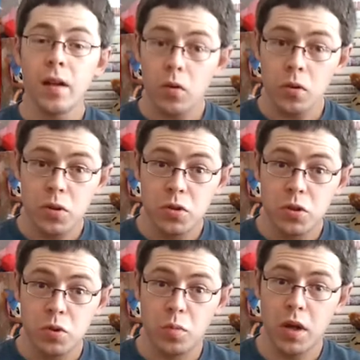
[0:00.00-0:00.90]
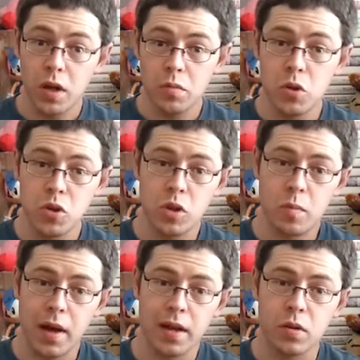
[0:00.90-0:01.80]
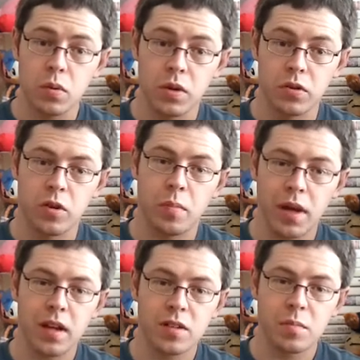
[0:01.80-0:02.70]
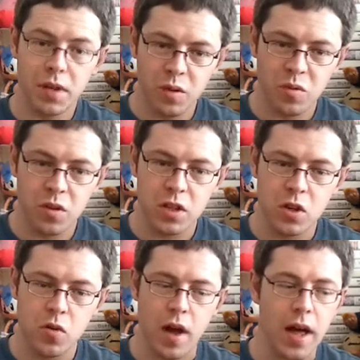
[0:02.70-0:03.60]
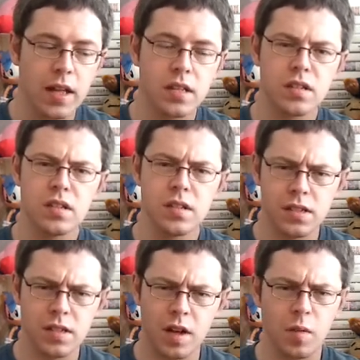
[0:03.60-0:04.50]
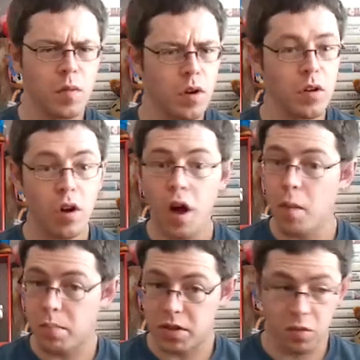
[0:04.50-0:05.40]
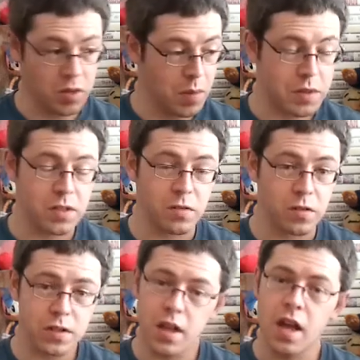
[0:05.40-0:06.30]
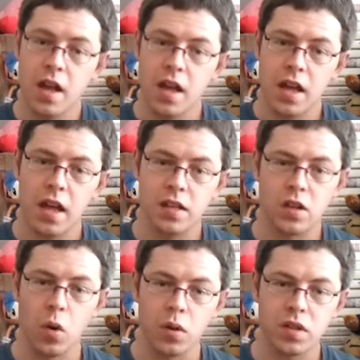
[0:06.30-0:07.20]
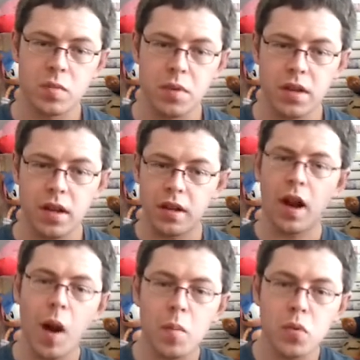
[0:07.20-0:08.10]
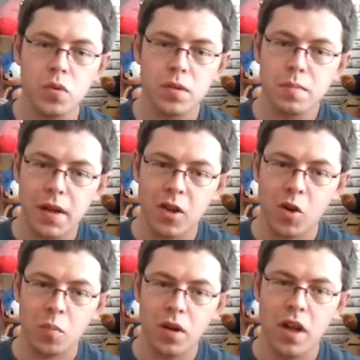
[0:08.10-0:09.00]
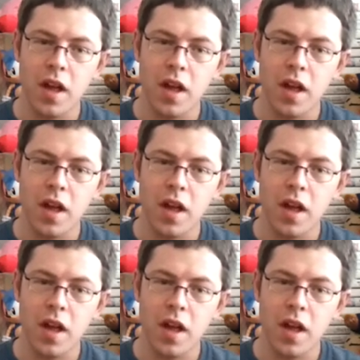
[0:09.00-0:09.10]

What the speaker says: Hello YouTube, me too back with another package and pickup video, and this time something a bit different. It's going to be a car boots pickup.